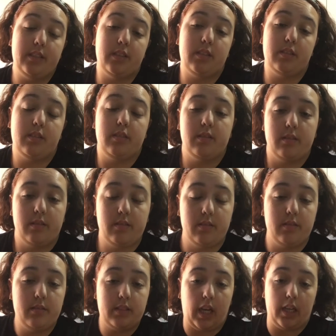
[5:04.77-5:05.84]
it's
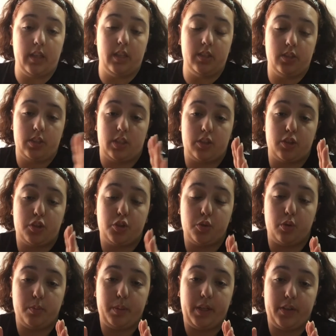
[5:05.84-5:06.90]
done in such a
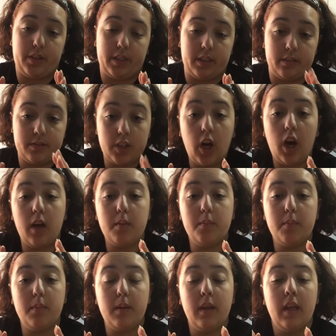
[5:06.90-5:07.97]
short period of
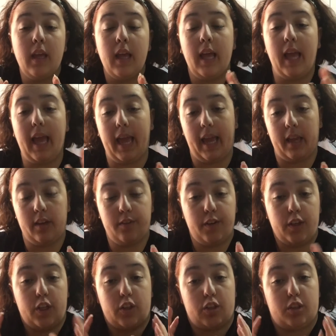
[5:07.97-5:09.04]
time and you've
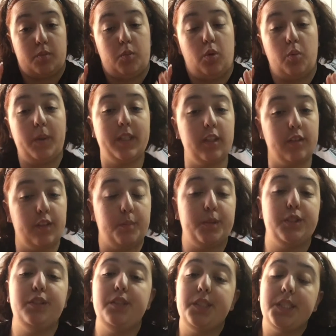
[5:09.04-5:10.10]
only got a small window of
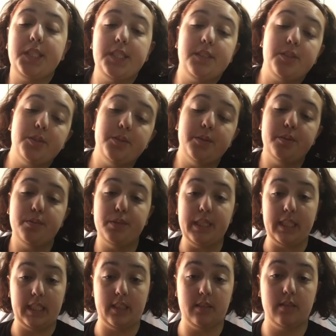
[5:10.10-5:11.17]
opportunity to
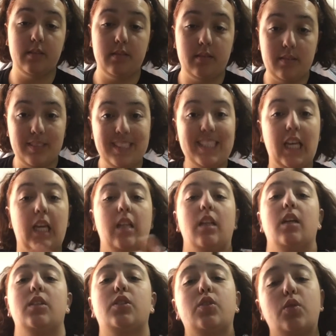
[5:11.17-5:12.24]
really
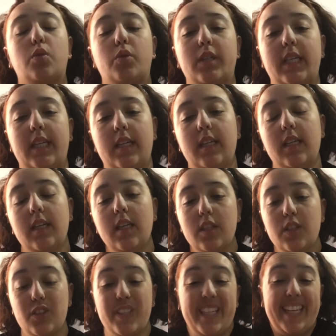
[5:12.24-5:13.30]
tell a story.
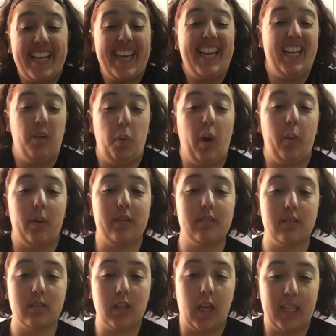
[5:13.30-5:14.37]
So you can get away with
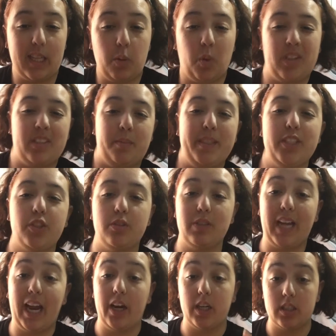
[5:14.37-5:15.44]
slightly one-dimensional
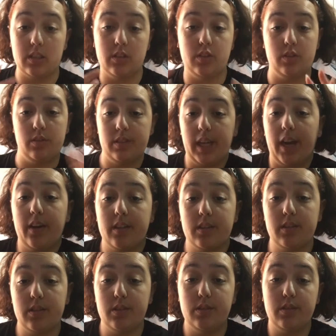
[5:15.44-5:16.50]
characters or
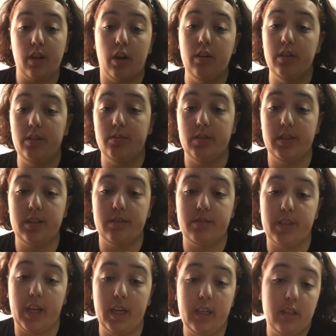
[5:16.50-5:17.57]
characters whose only reason
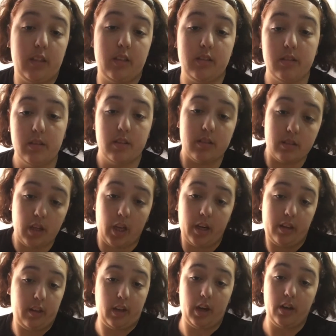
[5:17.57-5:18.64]
for hating
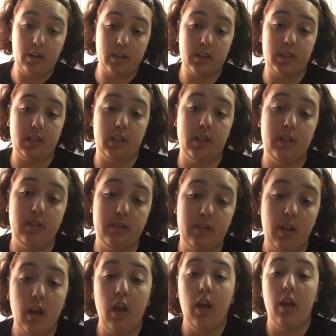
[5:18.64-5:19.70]
another character is
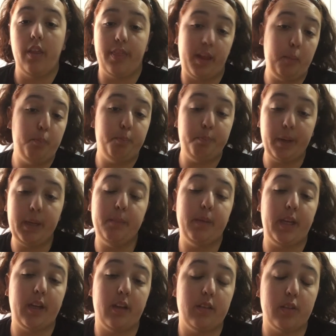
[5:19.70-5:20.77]
they beat
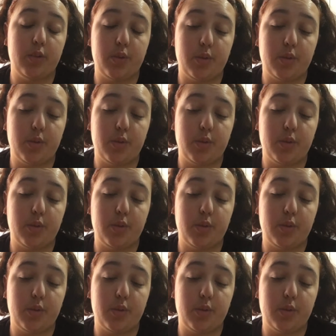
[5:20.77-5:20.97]
me in the